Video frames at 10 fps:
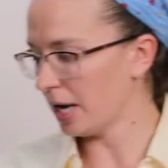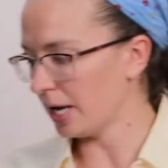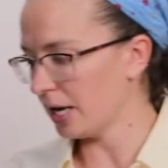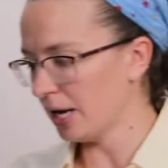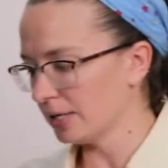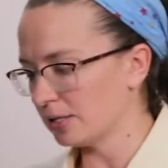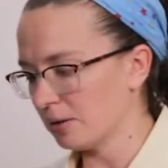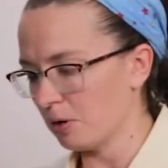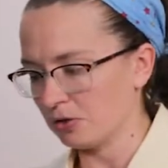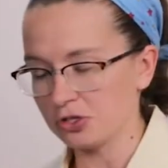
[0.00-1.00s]
and it has the
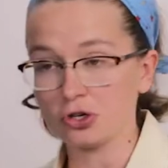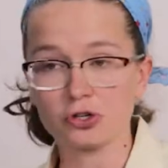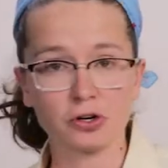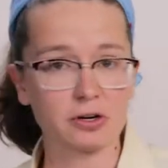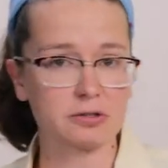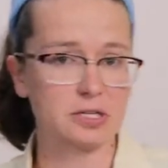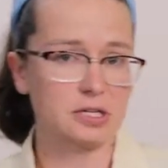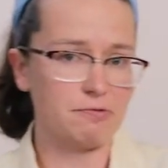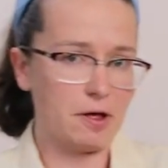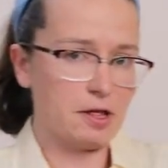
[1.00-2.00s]
most sugar to
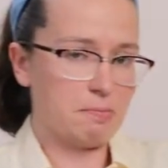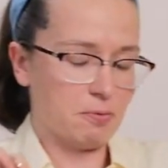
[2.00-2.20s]
develop,